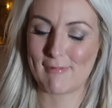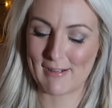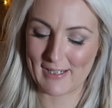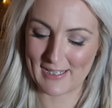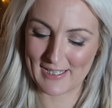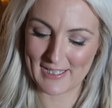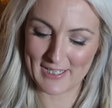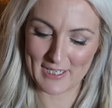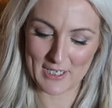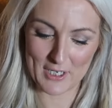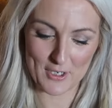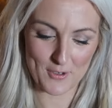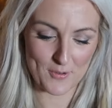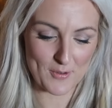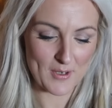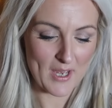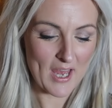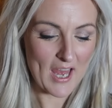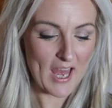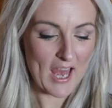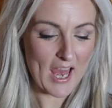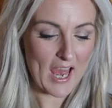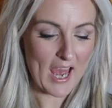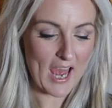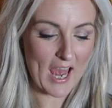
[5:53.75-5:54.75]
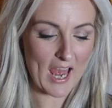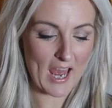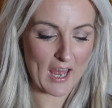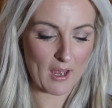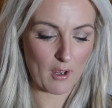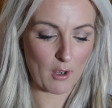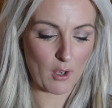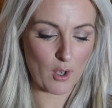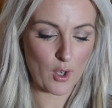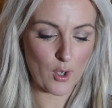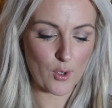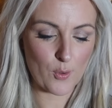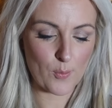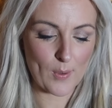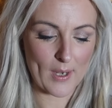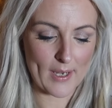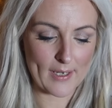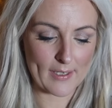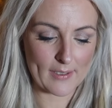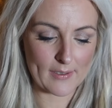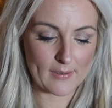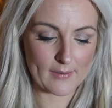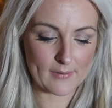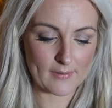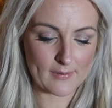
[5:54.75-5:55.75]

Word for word: Really cute. Uh, oh wait.